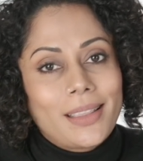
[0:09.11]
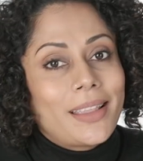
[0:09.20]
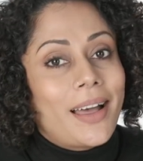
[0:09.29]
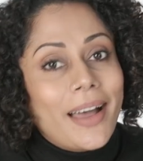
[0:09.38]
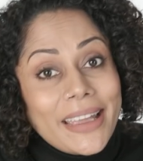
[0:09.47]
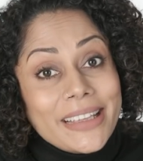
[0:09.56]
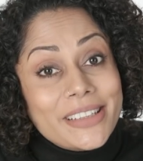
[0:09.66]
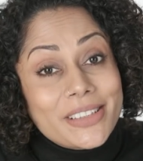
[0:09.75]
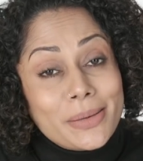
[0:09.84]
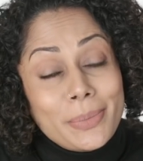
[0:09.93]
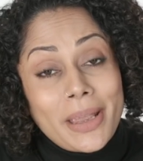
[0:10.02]
the
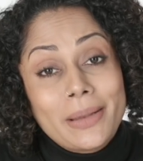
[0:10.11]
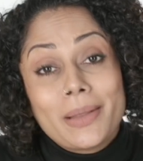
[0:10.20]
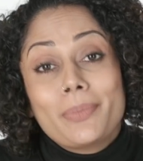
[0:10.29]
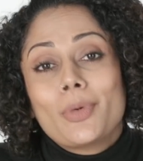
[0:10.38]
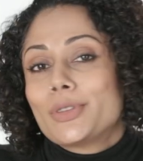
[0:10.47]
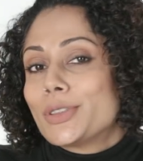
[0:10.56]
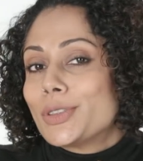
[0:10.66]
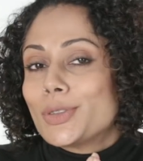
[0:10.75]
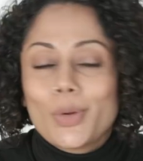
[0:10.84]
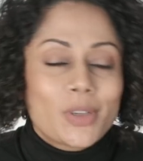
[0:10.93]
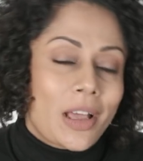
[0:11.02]
eyes remain the most
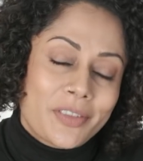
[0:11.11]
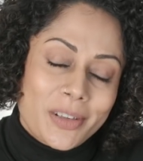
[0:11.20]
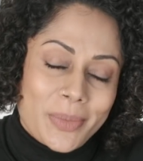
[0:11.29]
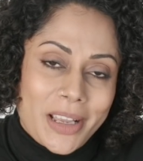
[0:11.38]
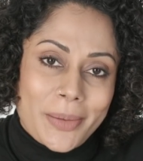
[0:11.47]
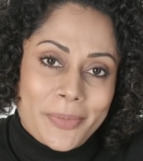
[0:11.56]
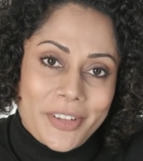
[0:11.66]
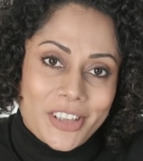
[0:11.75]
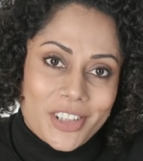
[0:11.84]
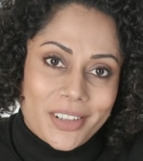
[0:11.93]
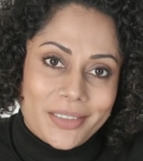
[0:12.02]
sought-after makeup
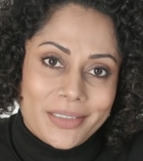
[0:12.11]
feature.